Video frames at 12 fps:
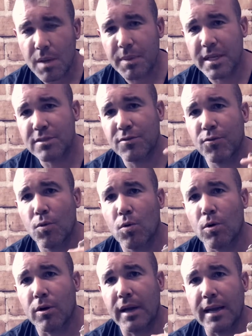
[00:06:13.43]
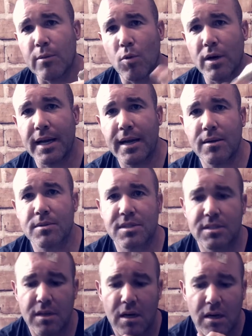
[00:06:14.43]
because for a one
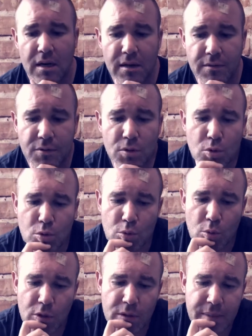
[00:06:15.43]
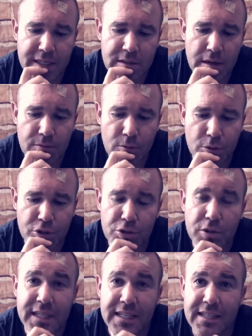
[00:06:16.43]
ounce of Oud Wood by Tom Ford, you're
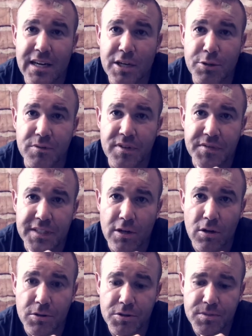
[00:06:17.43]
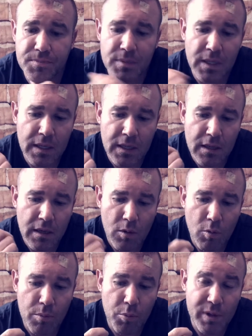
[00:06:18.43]
looking at one hundred fifty dollars.
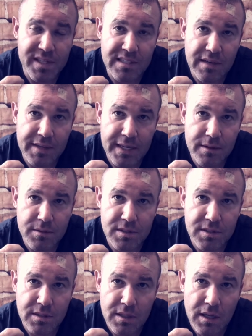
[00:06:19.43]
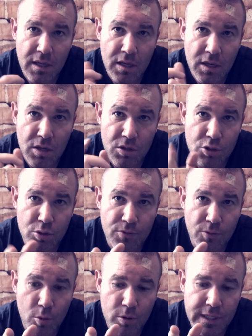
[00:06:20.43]
one point seven ounce, two
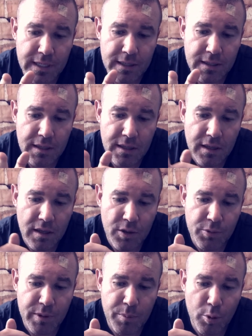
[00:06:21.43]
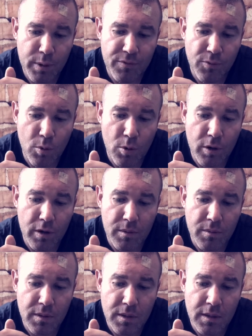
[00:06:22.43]
forty, three point
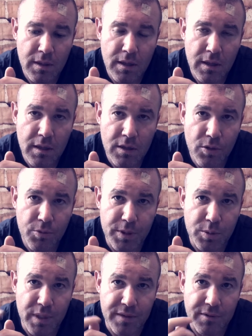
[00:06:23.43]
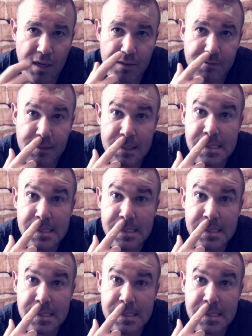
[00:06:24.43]
four, three twenty-five.